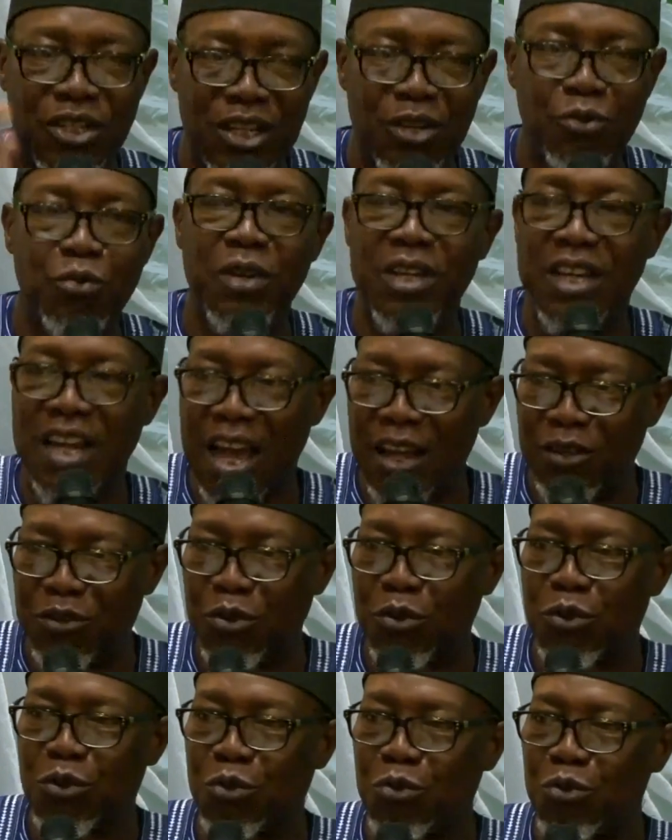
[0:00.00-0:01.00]
deal with the
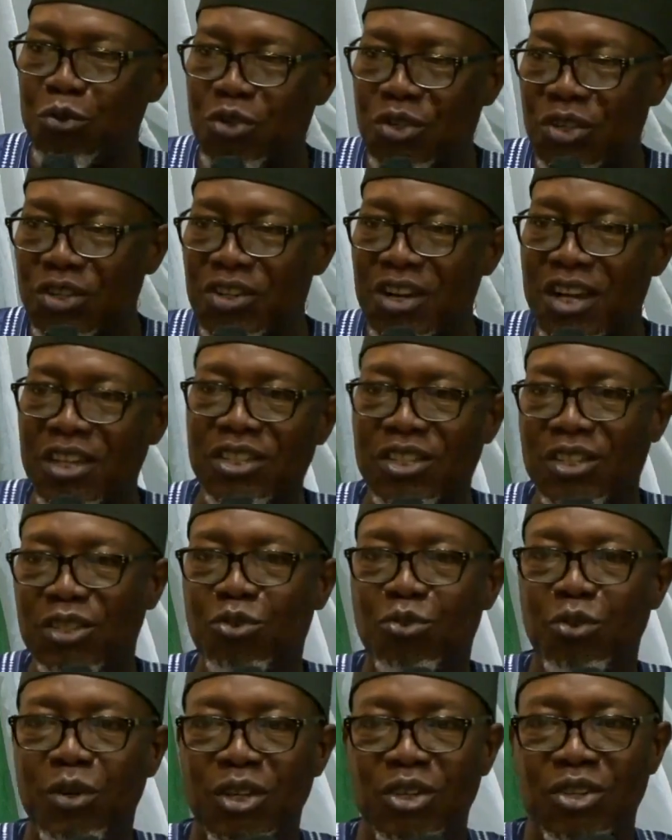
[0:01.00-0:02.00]
out-of-school children's
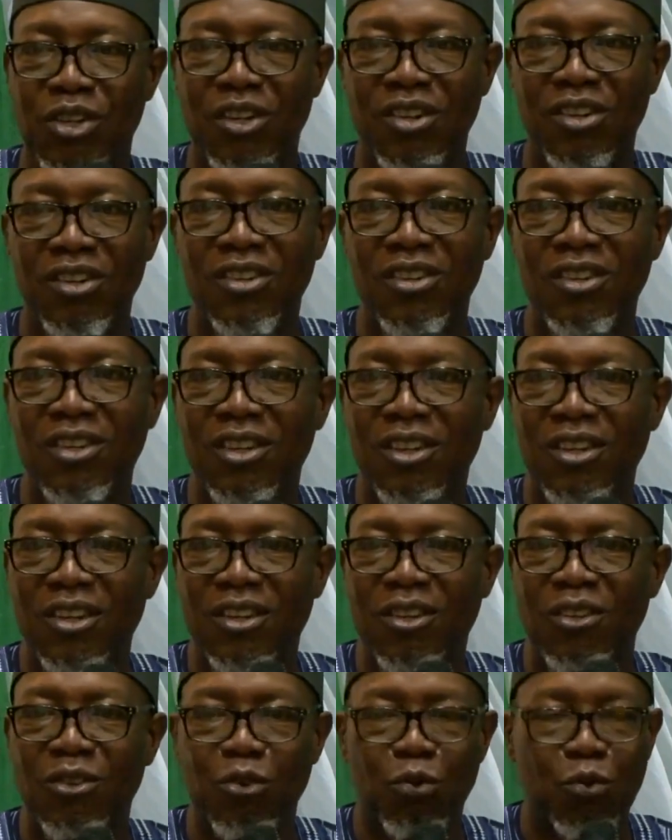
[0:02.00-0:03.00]
situation,
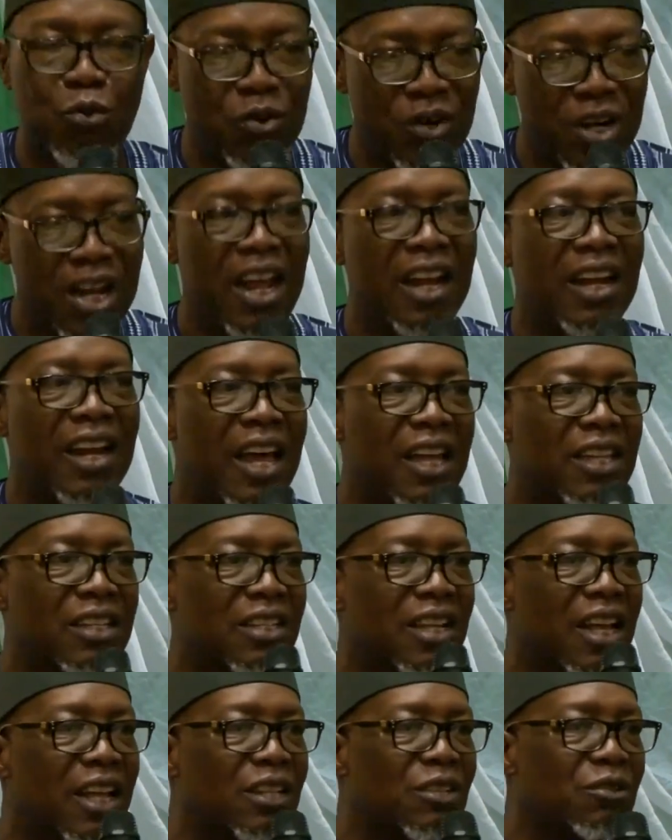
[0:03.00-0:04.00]
you will
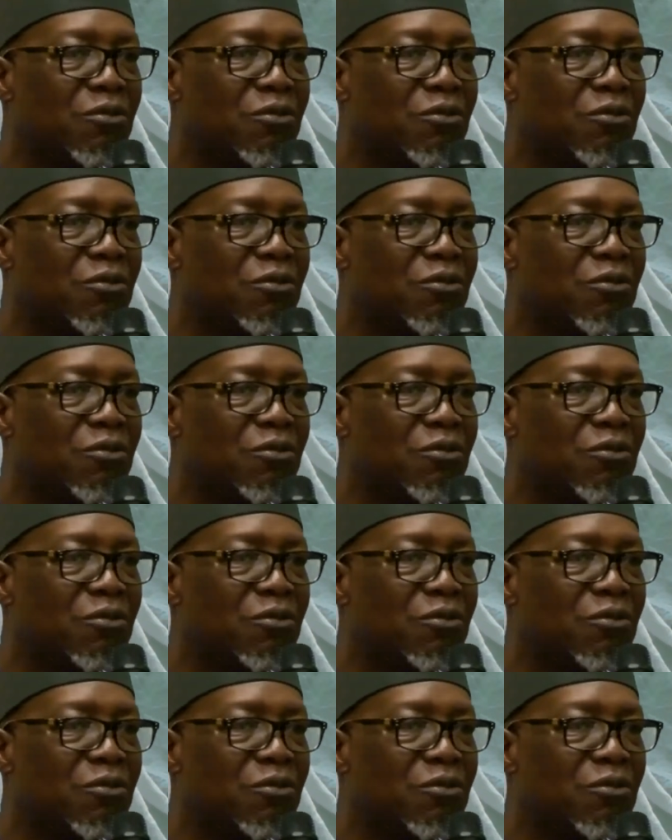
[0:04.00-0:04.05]
realize that